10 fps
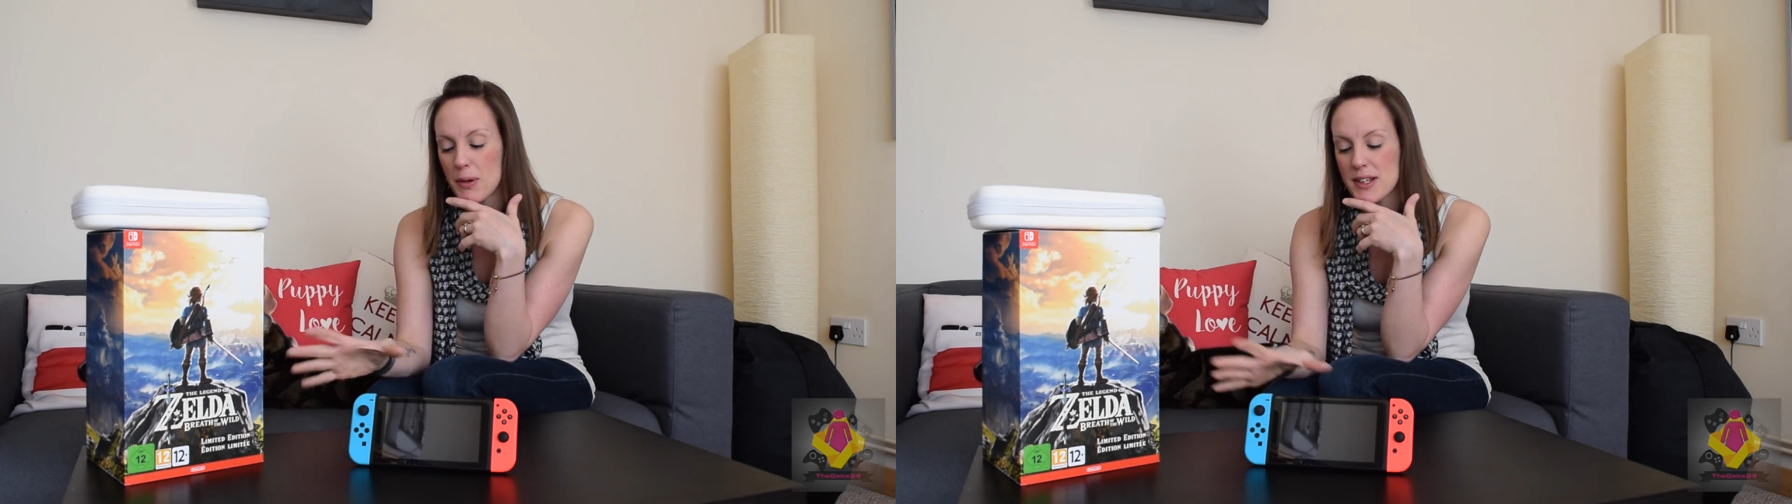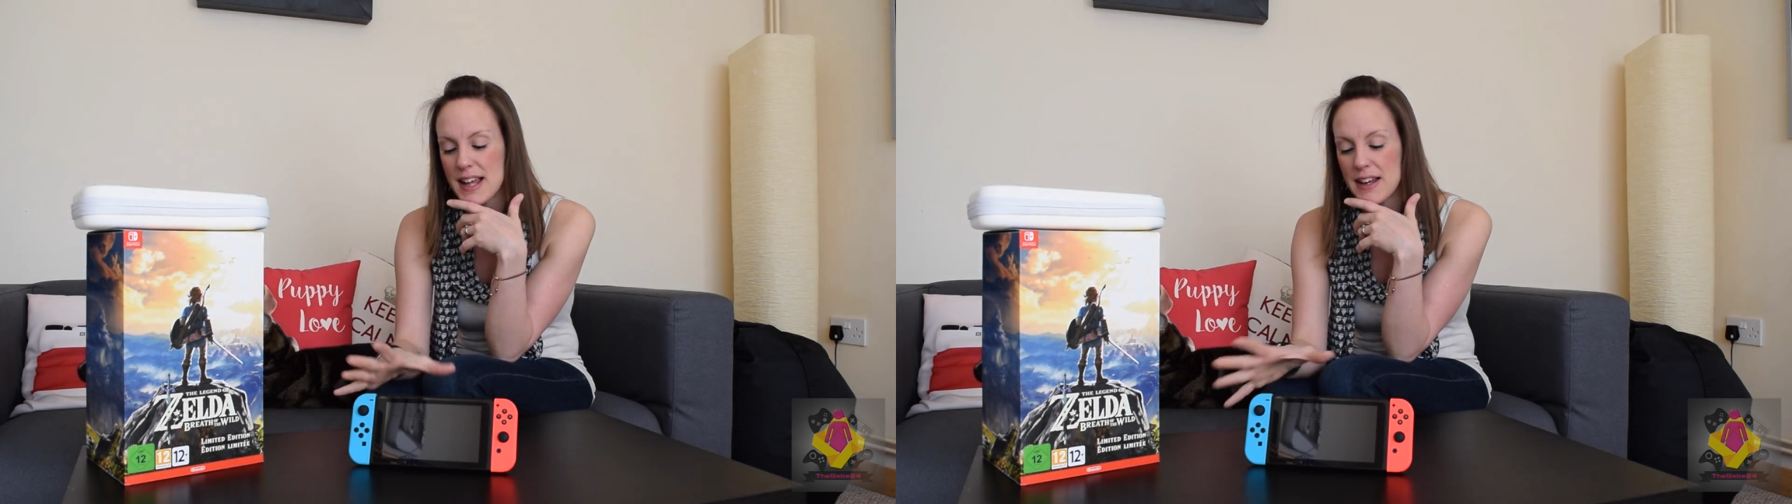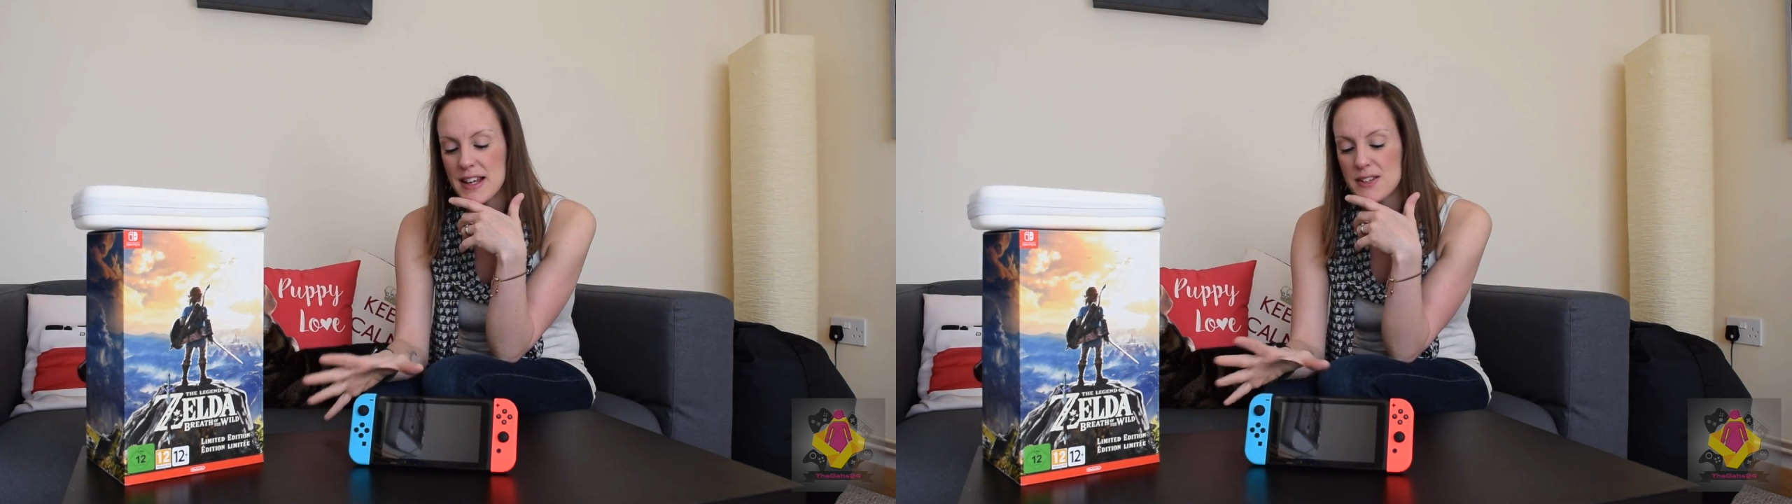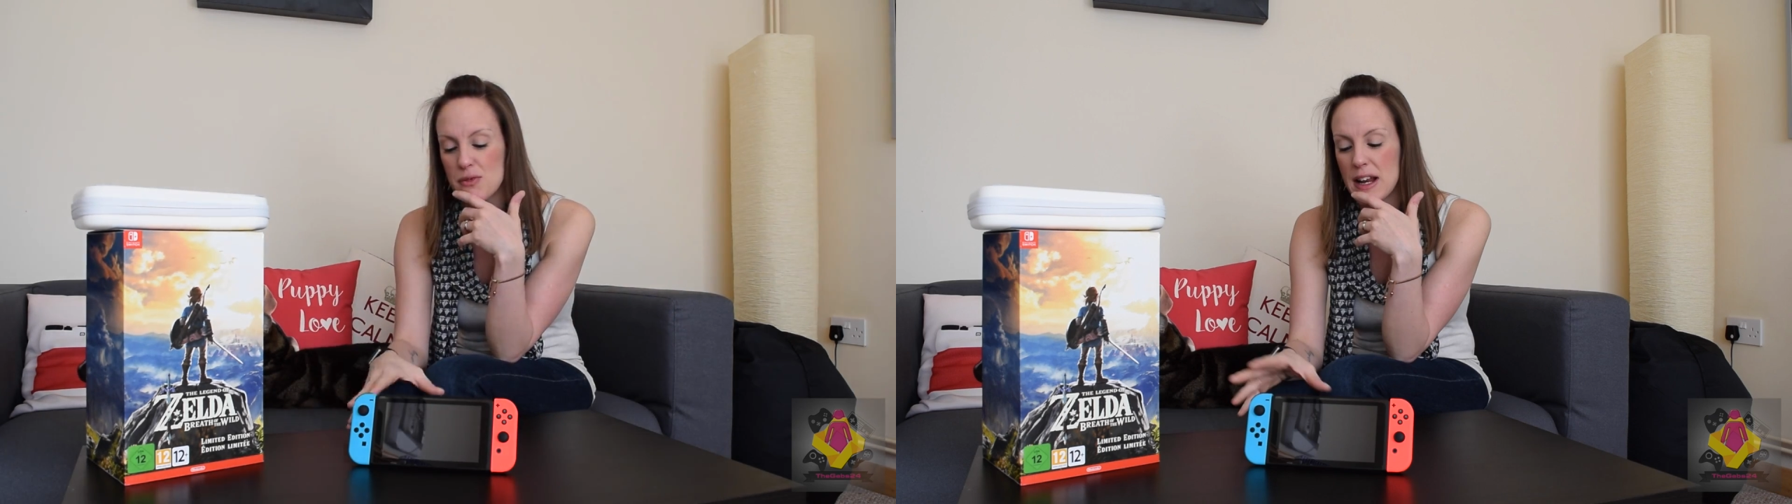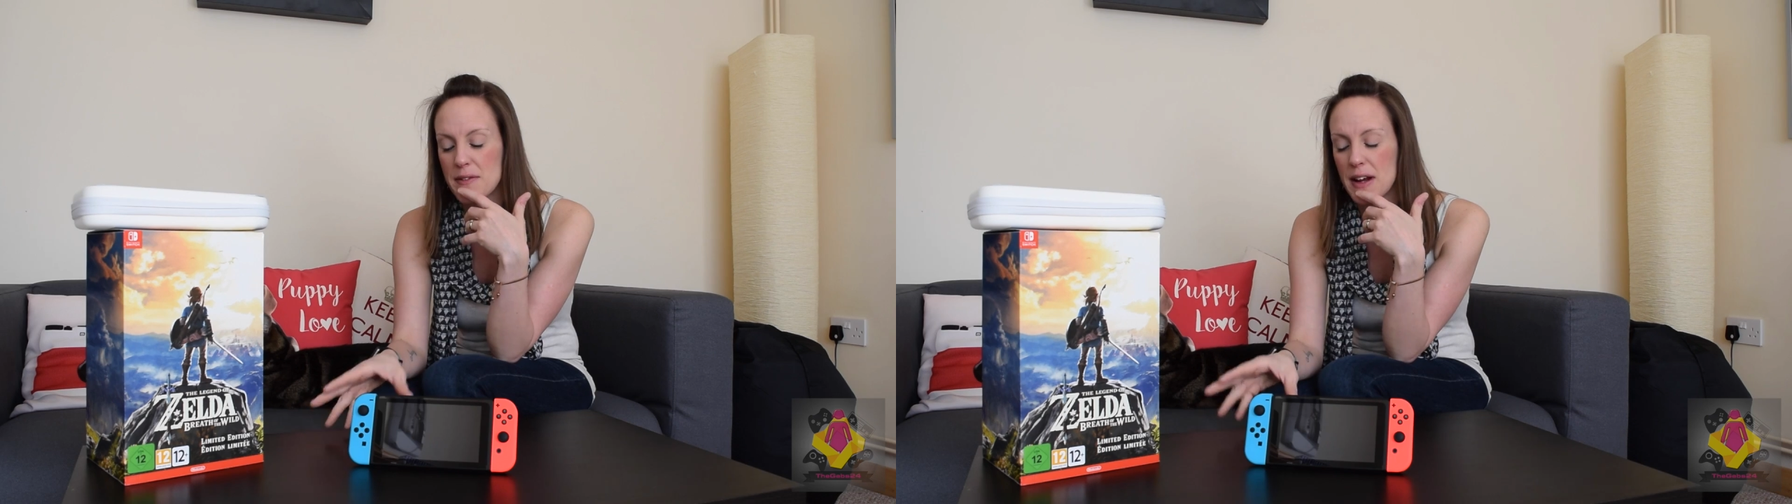are saying it's
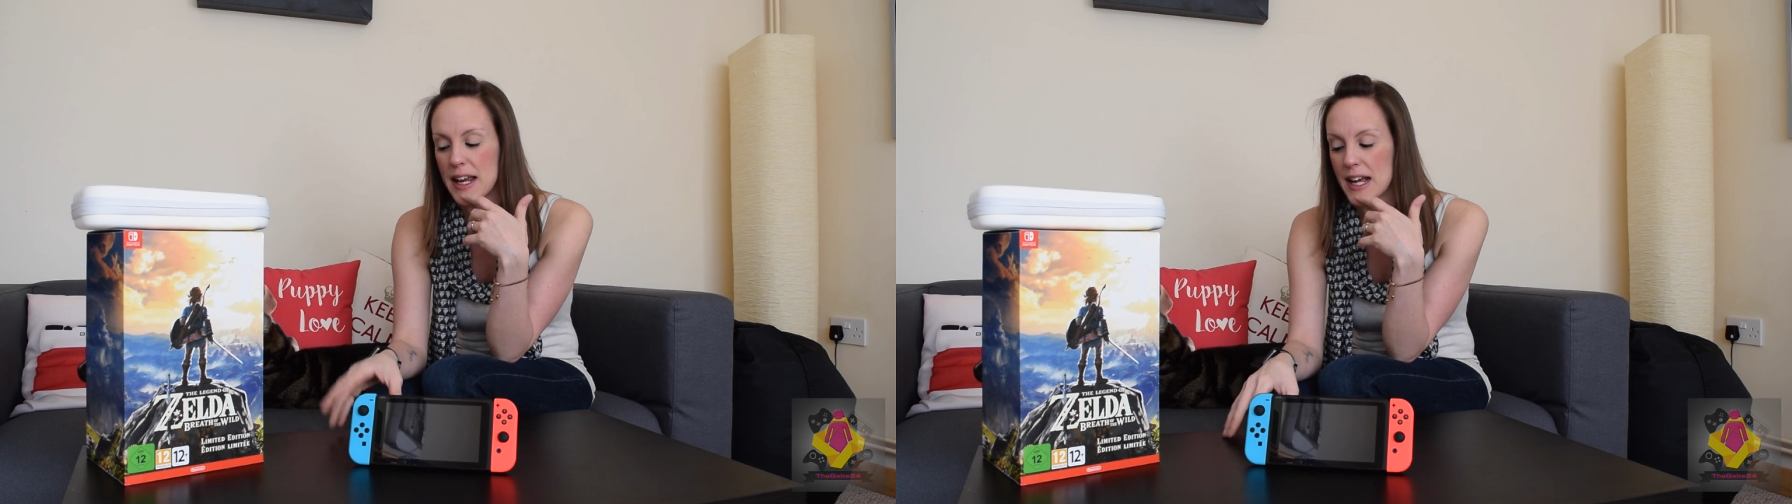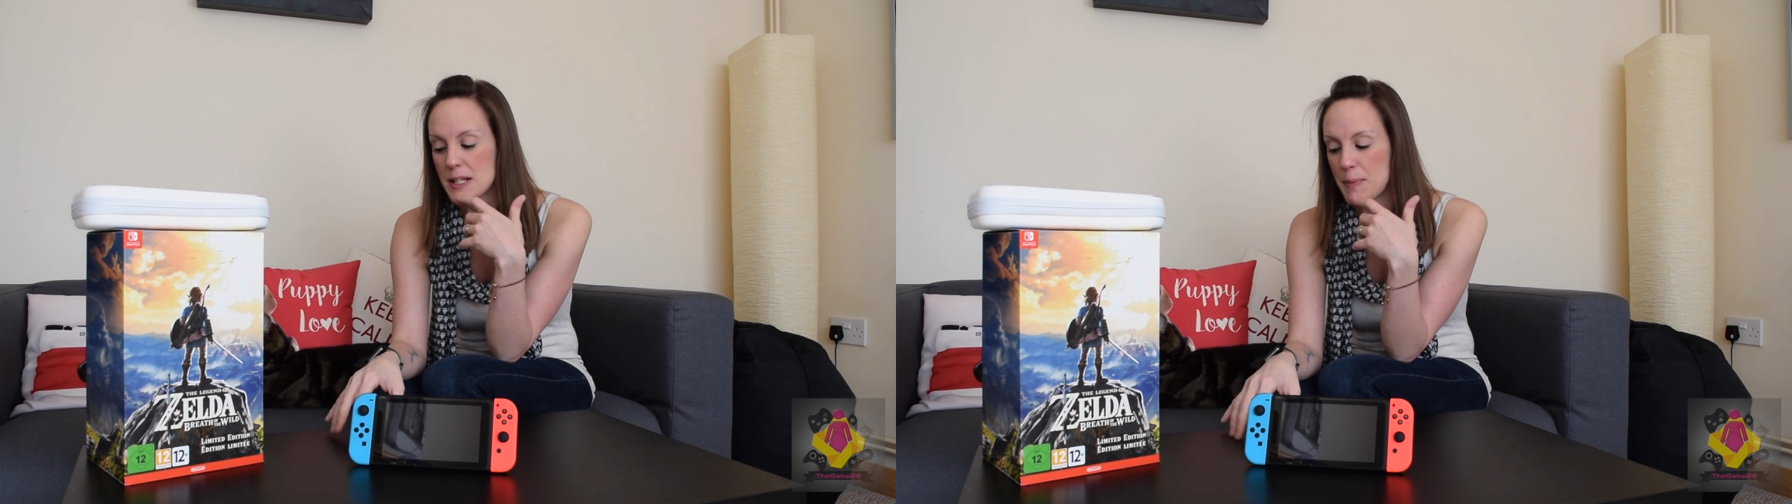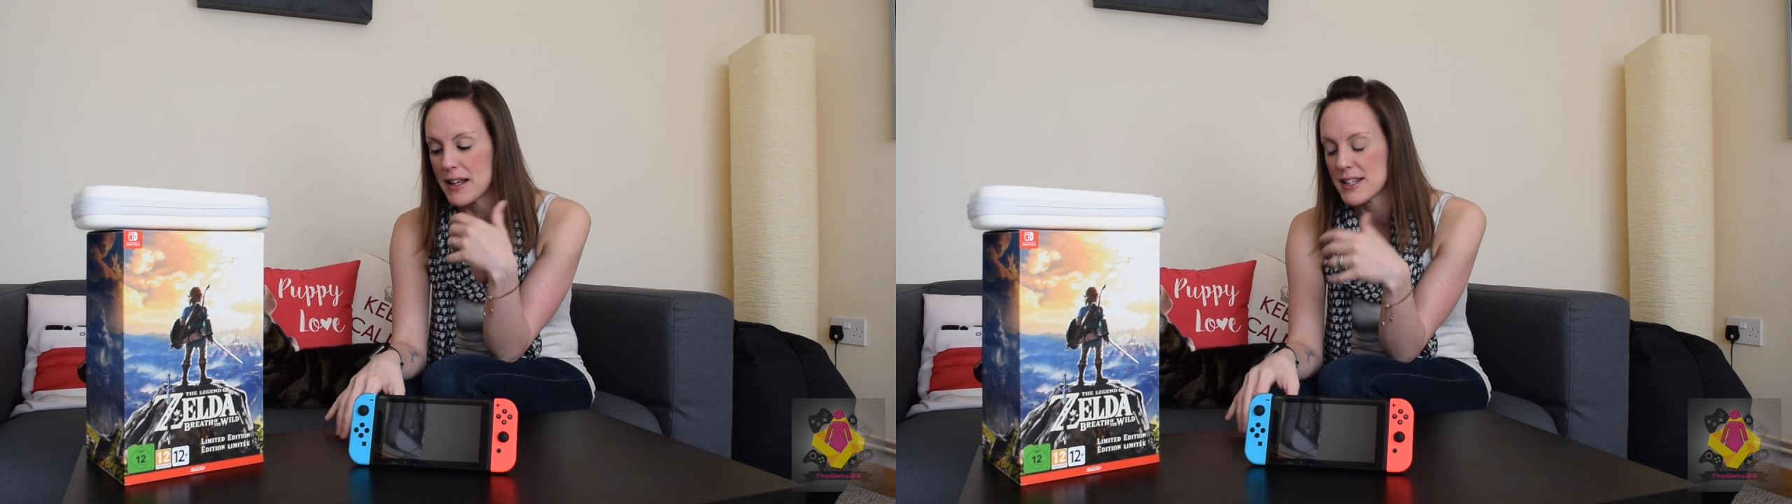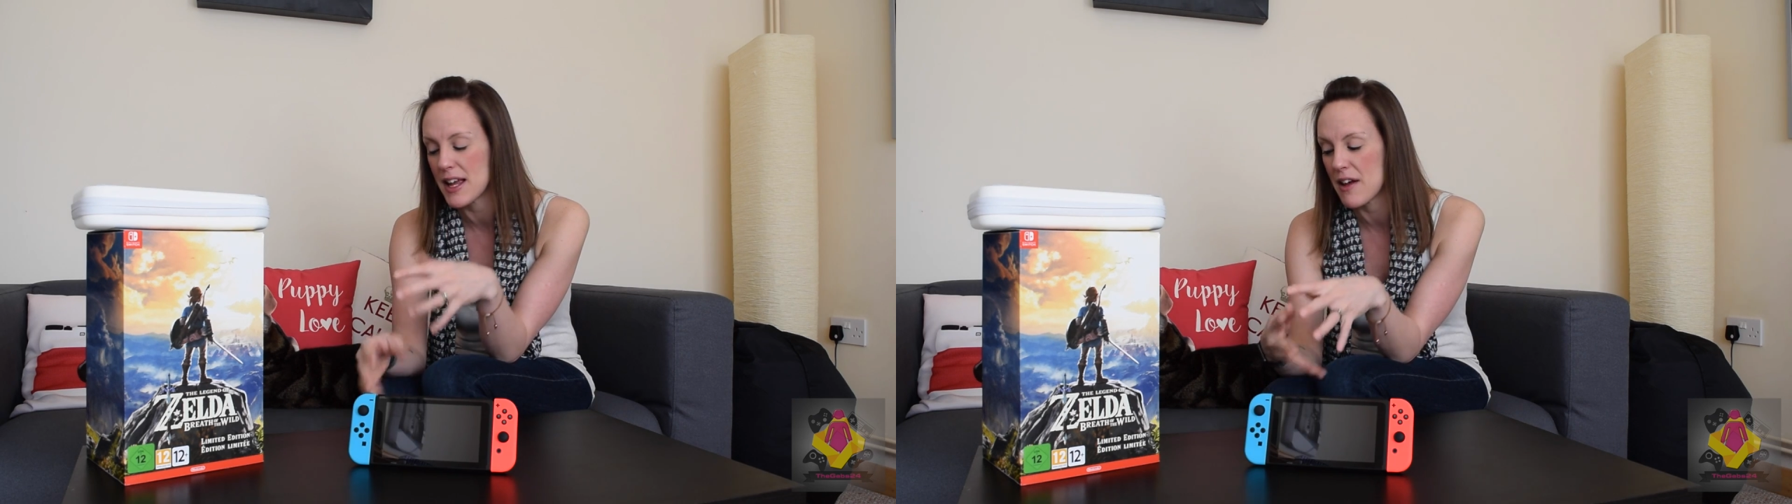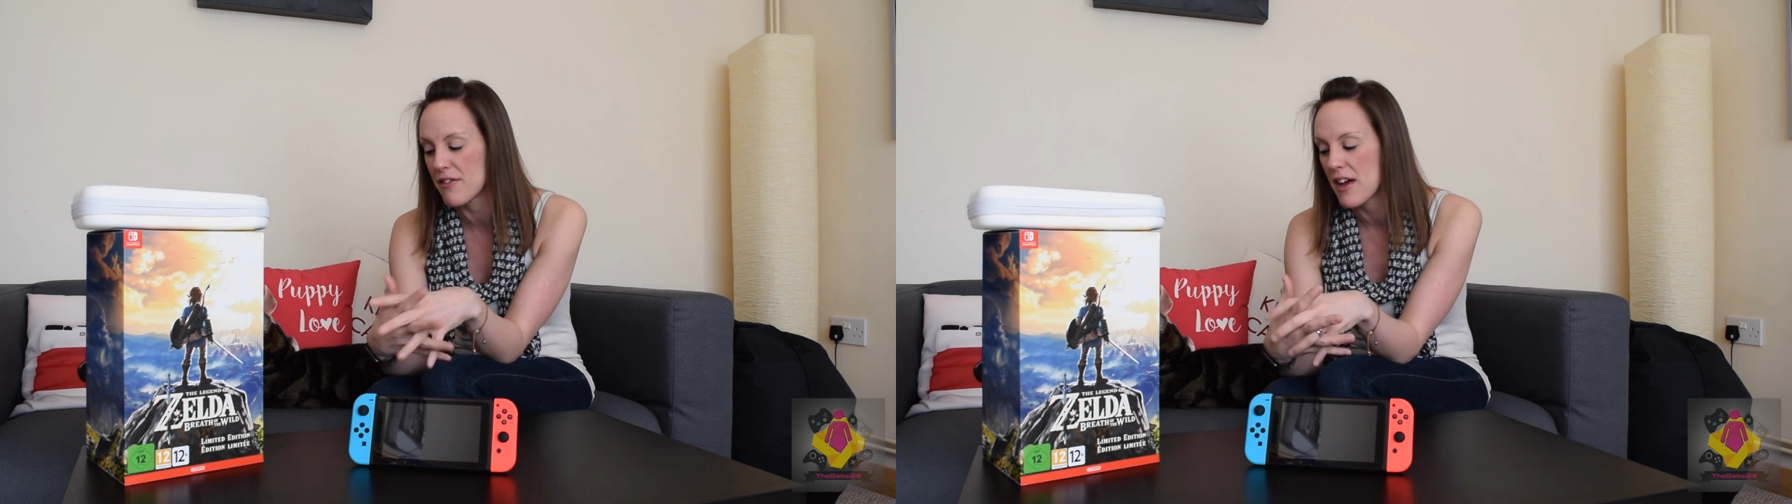really expensive.